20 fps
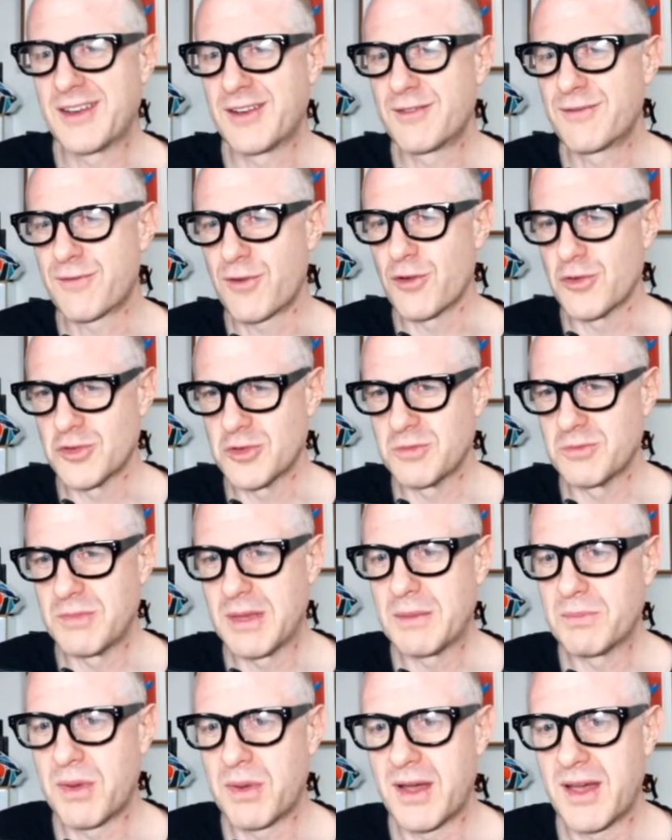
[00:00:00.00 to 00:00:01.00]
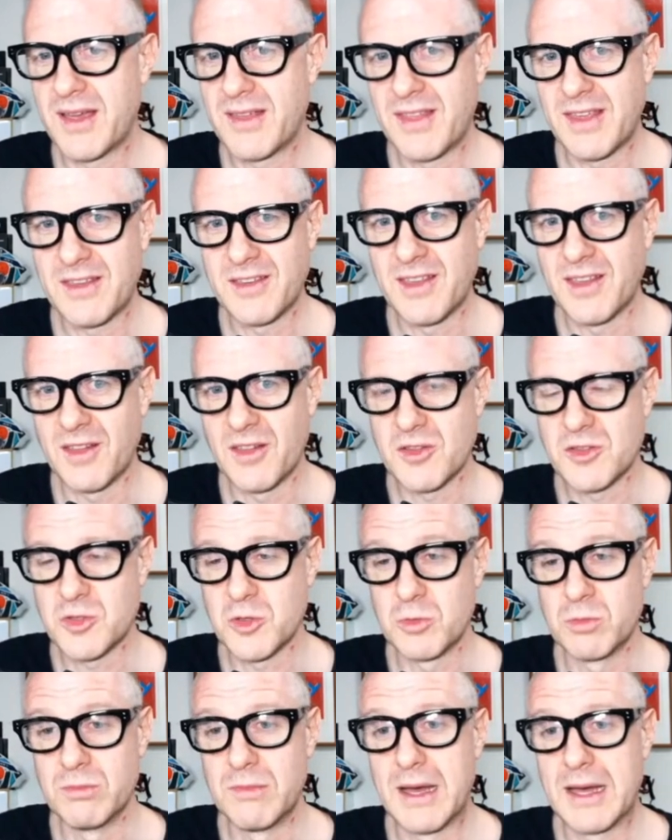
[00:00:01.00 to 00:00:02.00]
frozen meat pie that you get at the
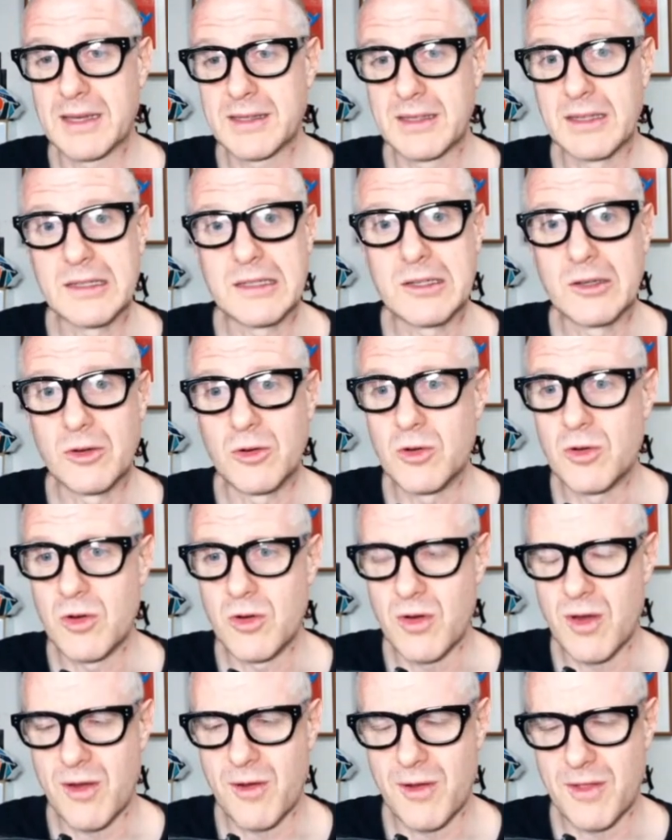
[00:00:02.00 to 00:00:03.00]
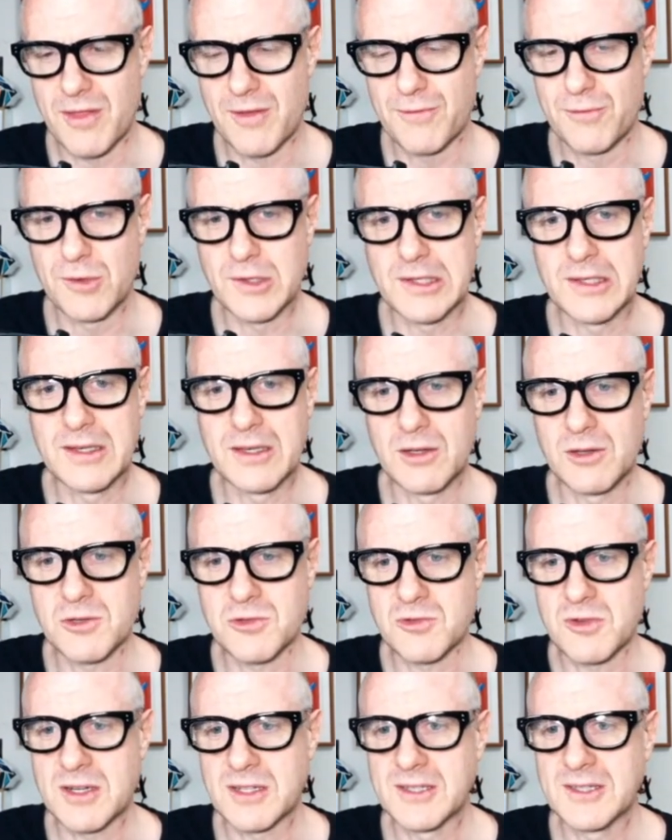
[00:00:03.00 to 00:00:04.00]
supermarket or at the footy in
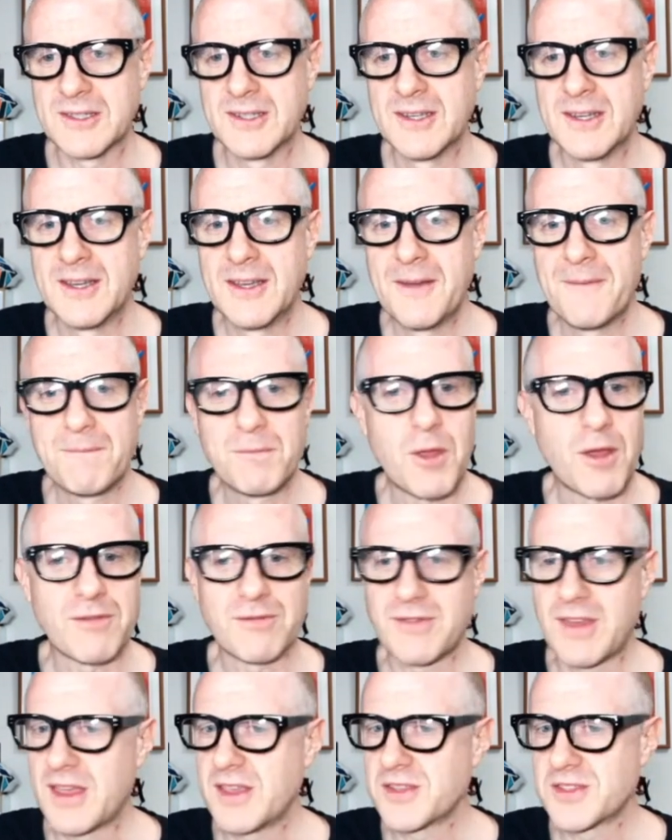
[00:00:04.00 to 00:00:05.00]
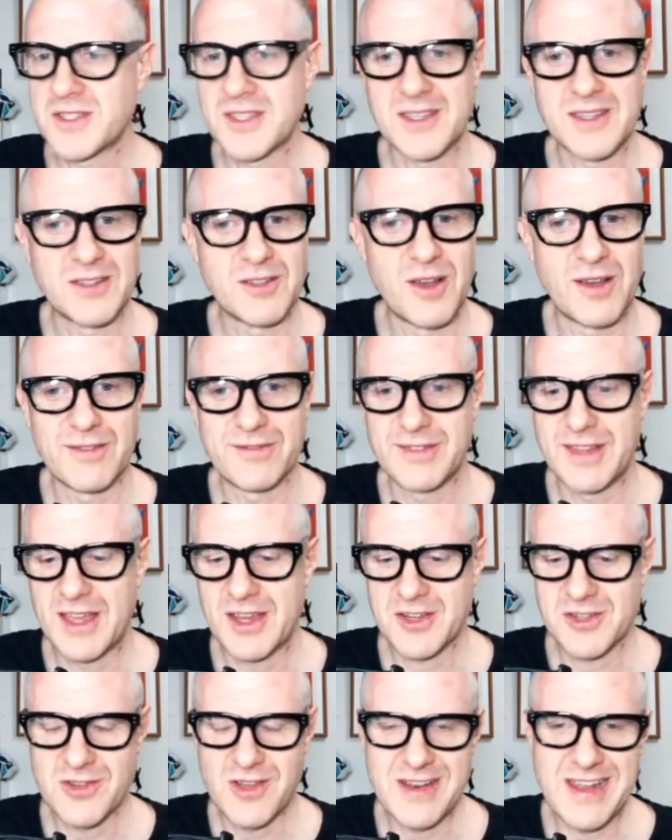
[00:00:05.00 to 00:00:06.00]
Australia. Not fancy, not
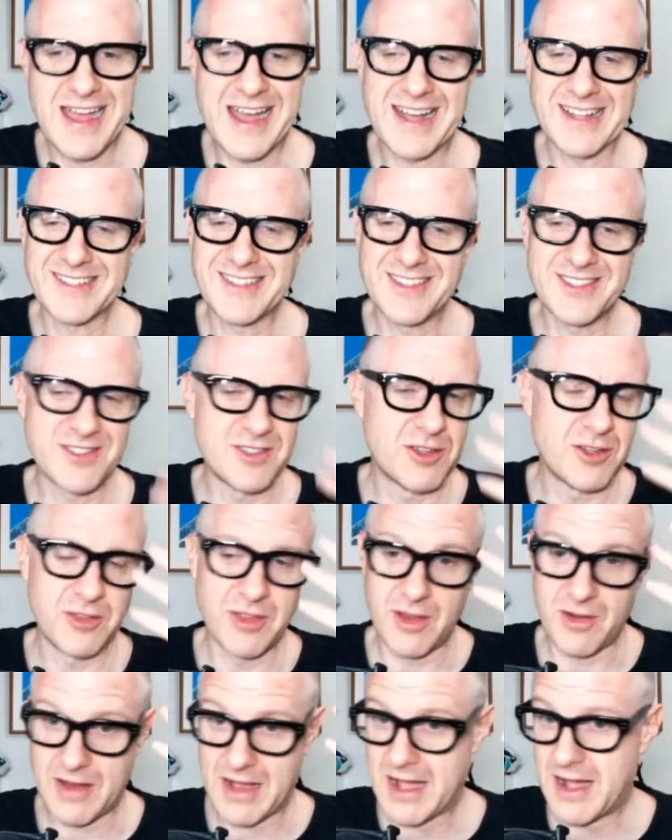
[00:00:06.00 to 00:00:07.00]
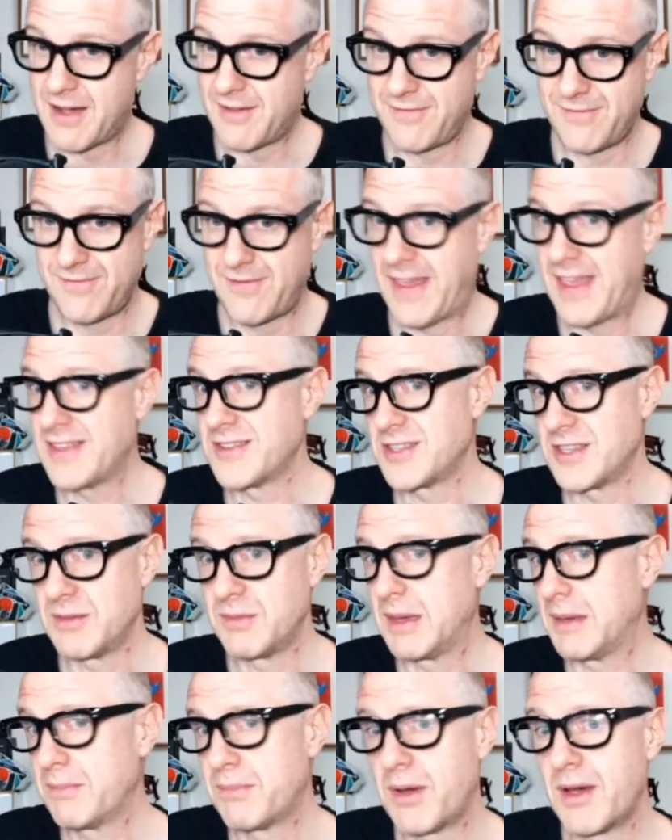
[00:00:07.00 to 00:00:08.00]
flash, not artisanal. There are fancy
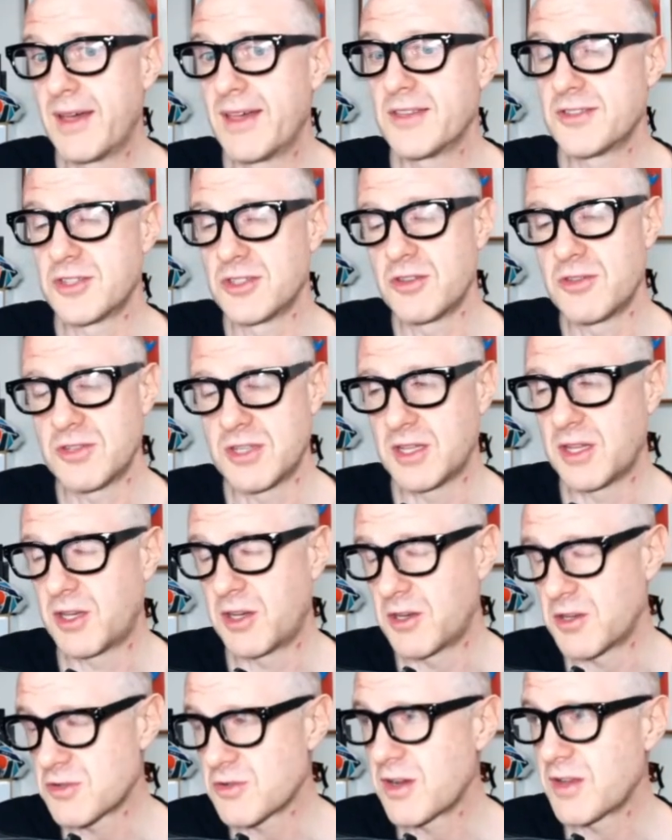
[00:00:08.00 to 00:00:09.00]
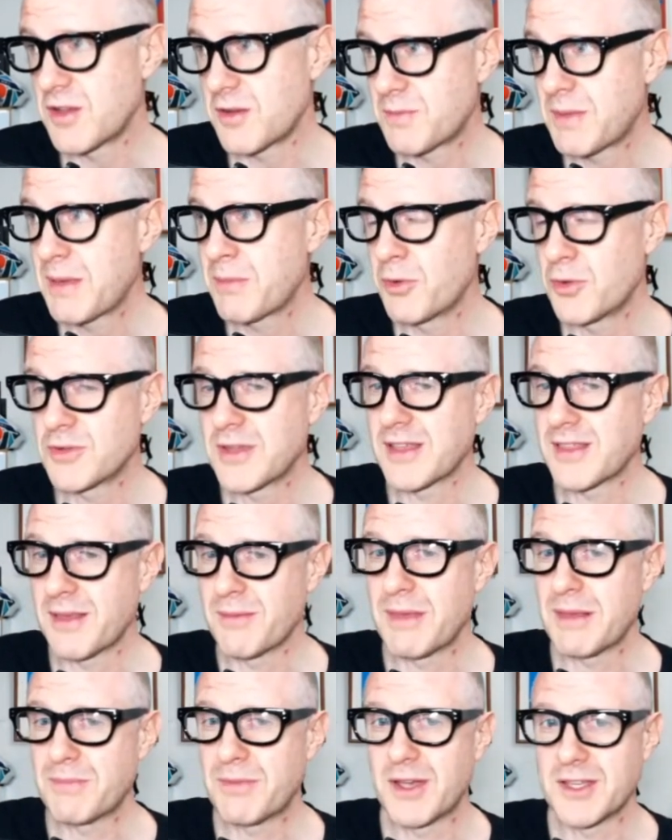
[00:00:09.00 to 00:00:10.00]
meat pies in New Zealand and Australia. There are people who take their
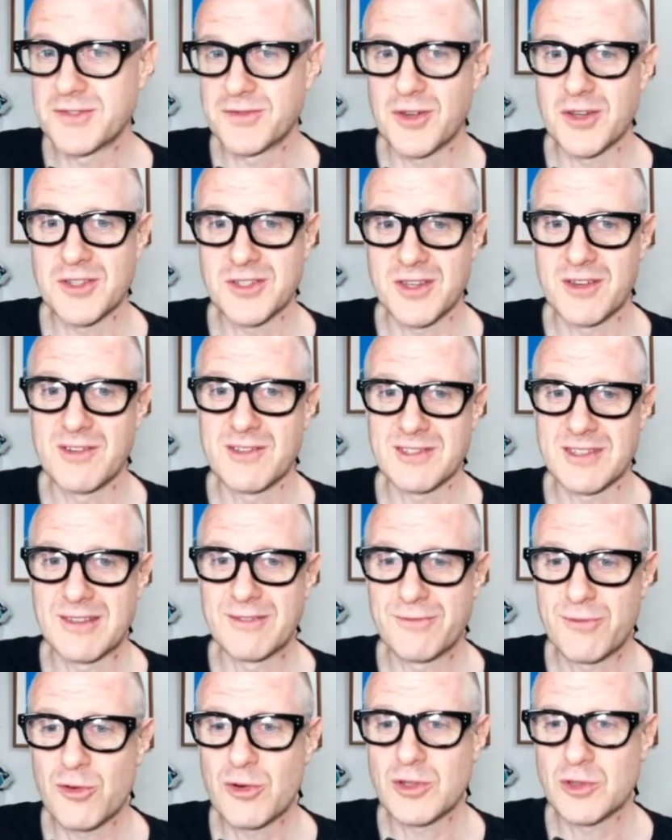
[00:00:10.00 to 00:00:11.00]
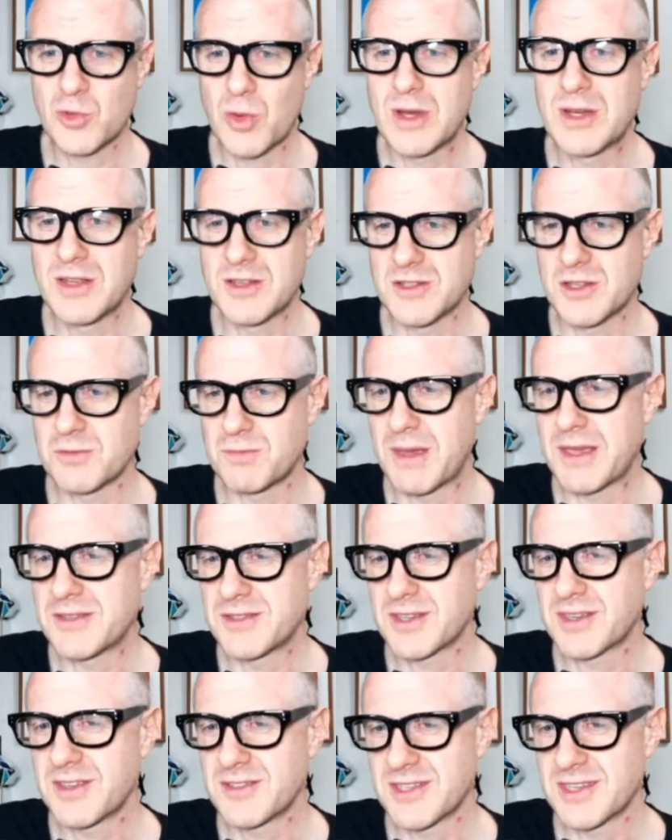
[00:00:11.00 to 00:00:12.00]
meat pies very seriously, and 4 and 20 is as
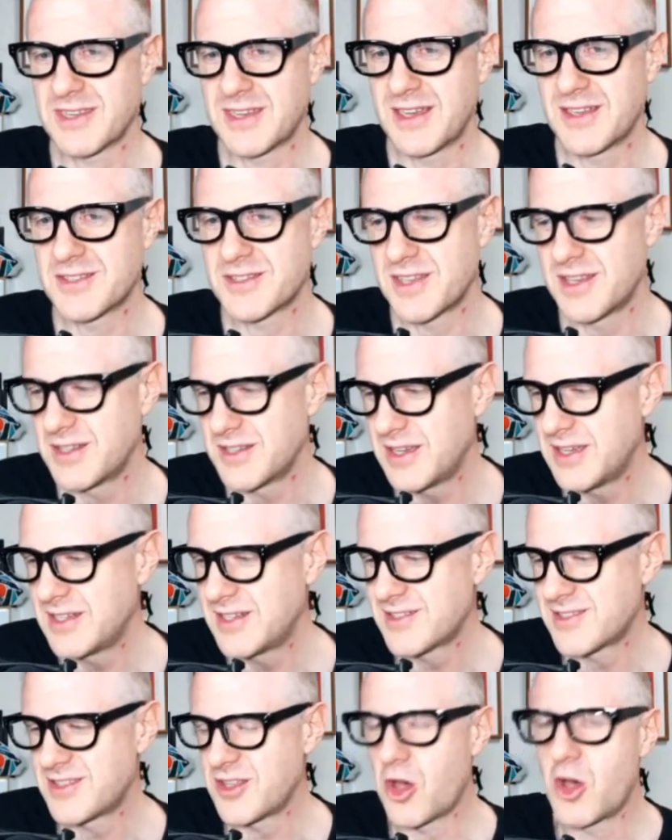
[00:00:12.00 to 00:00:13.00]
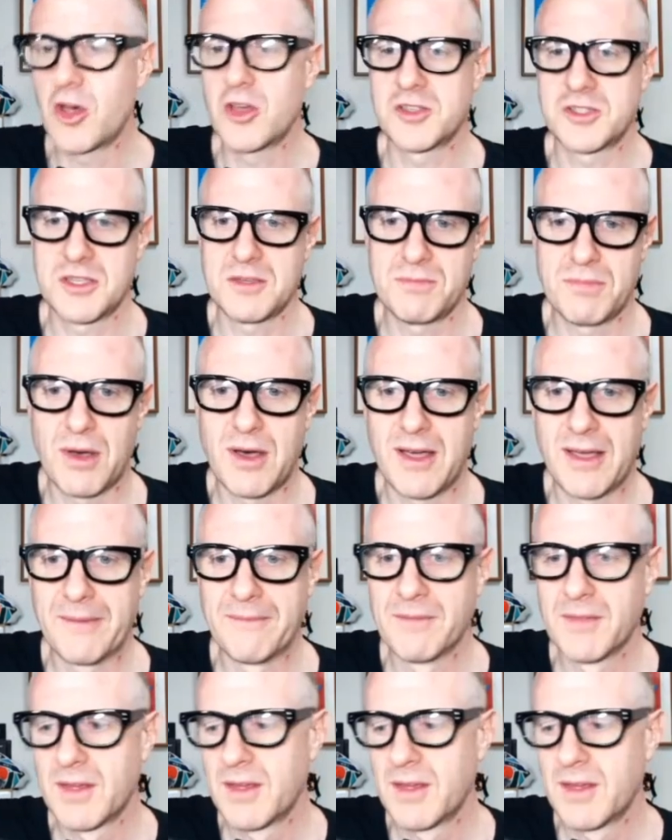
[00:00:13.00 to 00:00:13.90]
basic as it gets. It is the Aussie pie.